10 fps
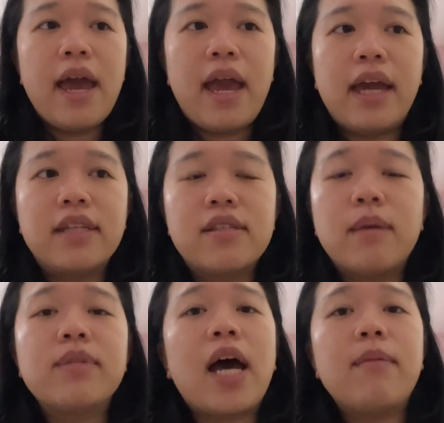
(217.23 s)
And
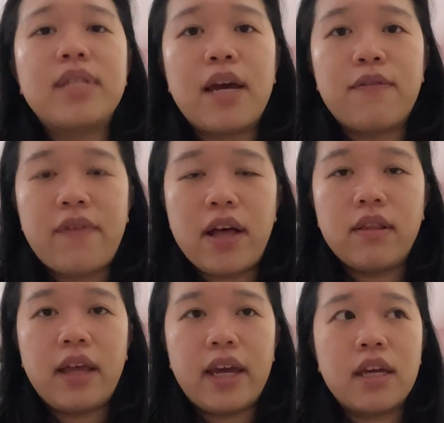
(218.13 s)
sometimes I
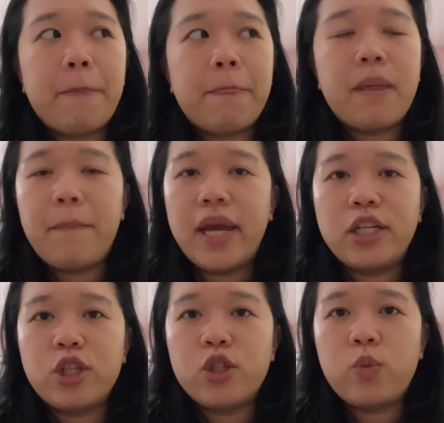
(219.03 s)
felt like the
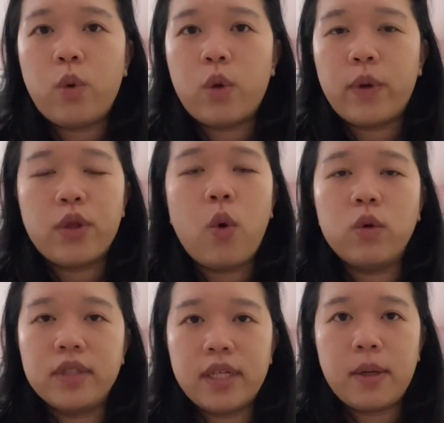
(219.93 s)
patients were
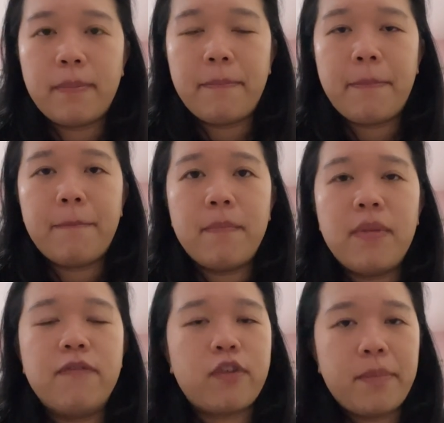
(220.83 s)
withholding
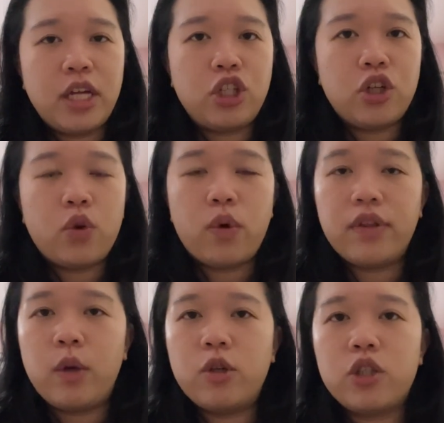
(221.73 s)
information, or
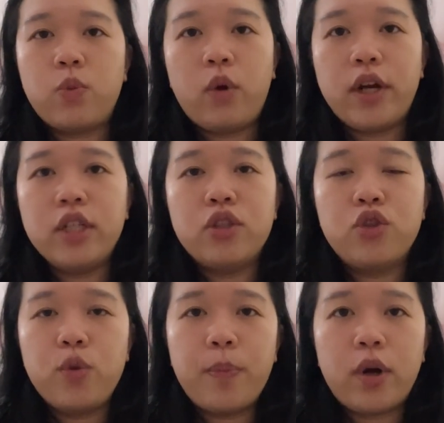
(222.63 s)
they just weren't
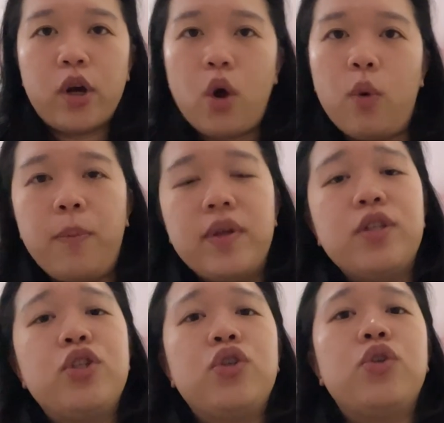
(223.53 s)
super
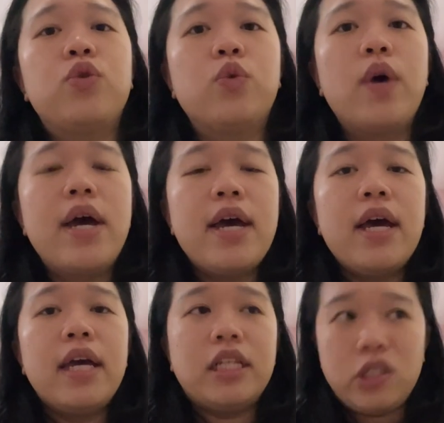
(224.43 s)
open to
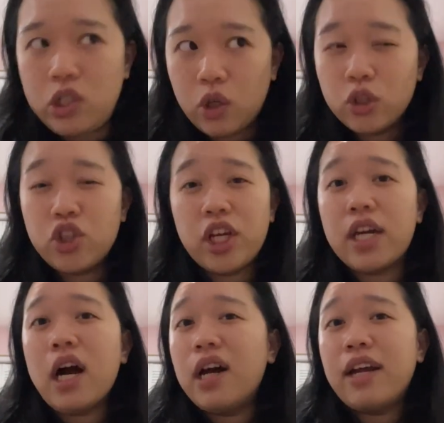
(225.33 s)

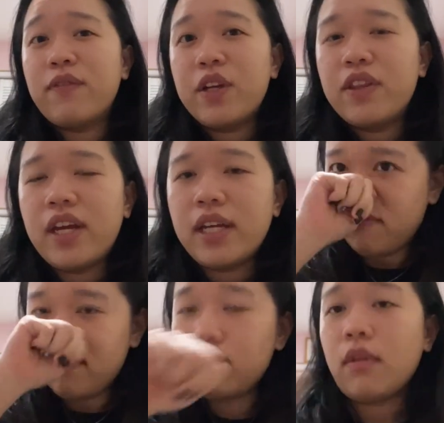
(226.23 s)
indulging on
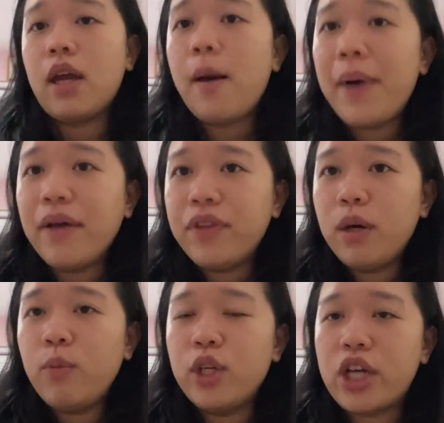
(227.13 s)
everything about
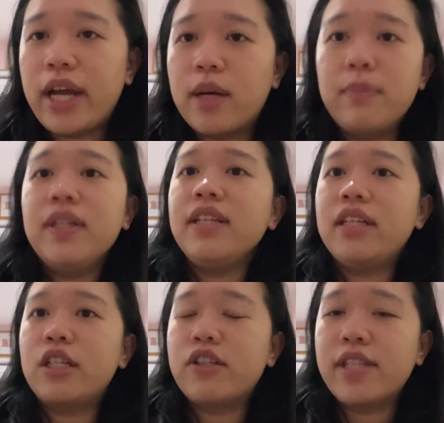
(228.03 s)
them, which I
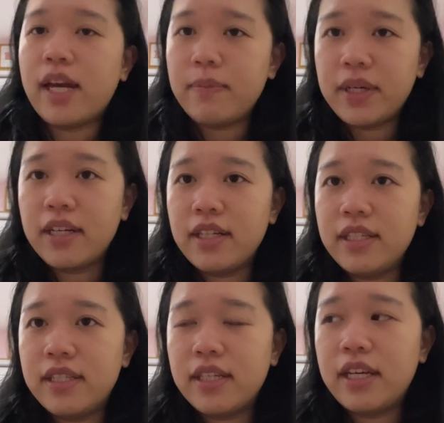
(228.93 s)
completely understand,
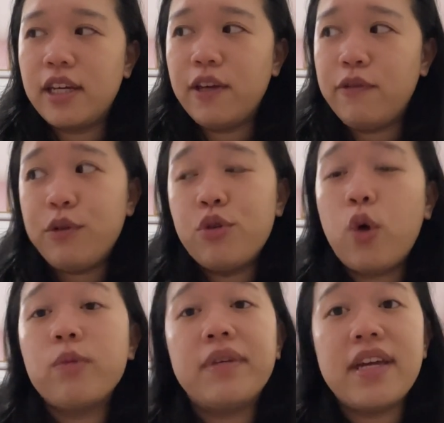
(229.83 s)
because if you
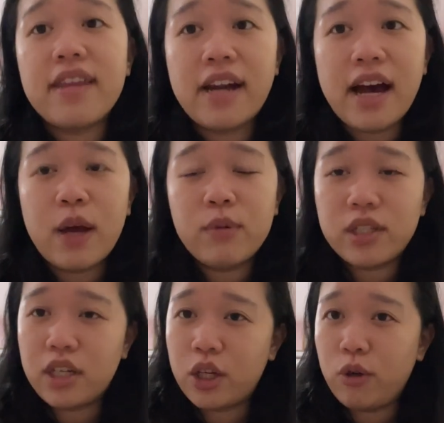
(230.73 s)
told me that I was
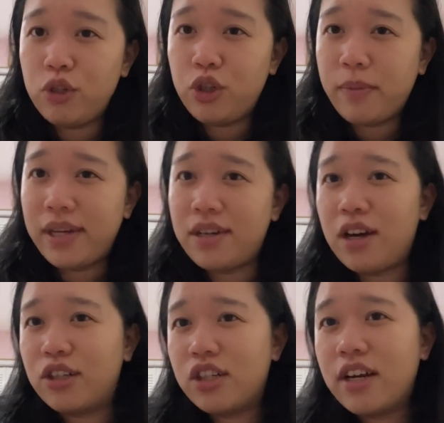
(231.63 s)
gonna go to my
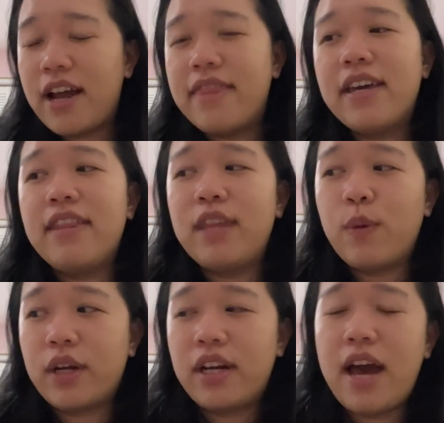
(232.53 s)
doctor and then they
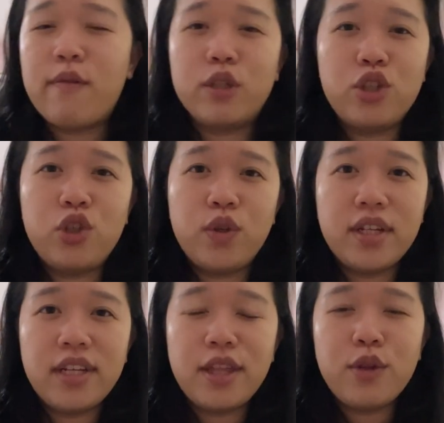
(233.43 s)
were gonna have a
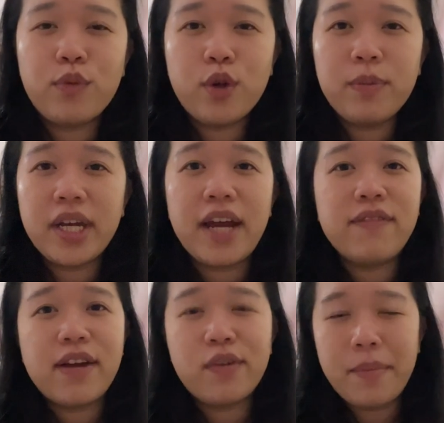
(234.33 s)
student in the room that I've
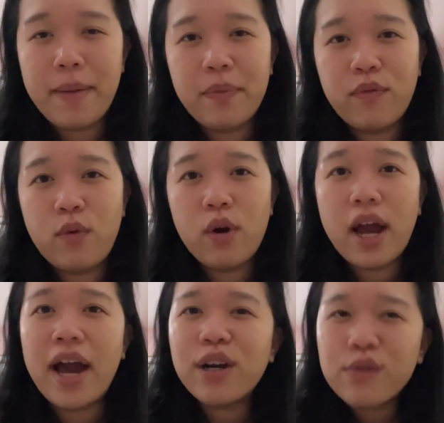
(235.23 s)
never met before,
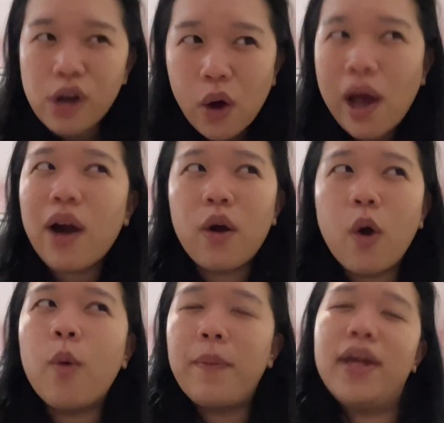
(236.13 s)
I don't know how
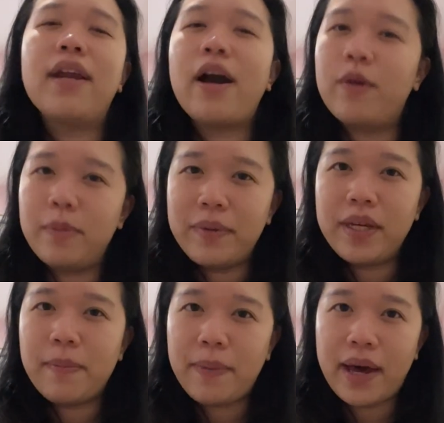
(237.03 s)
open I would
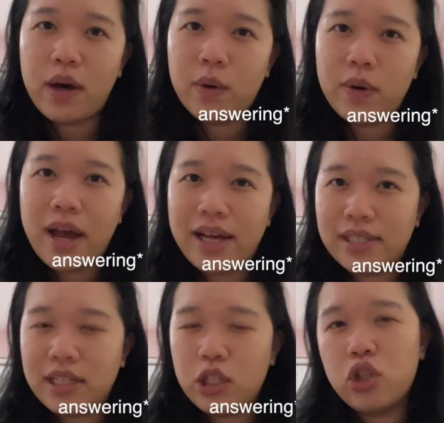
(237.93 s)
be about
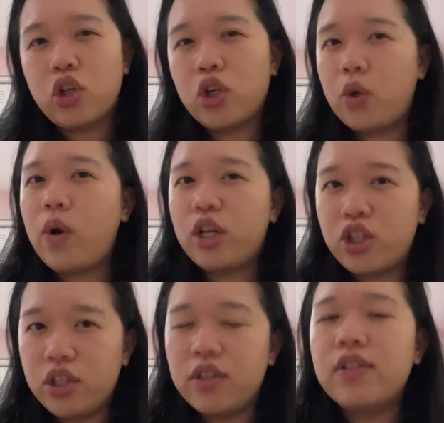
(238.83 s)
asking certain
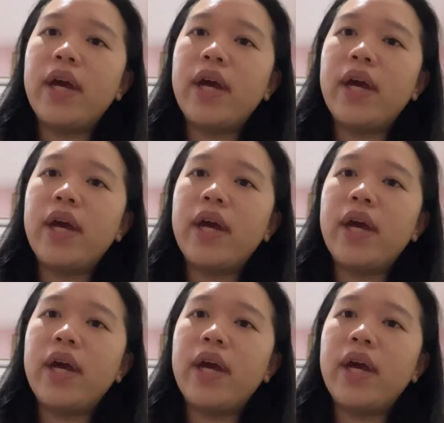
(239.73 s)
questions.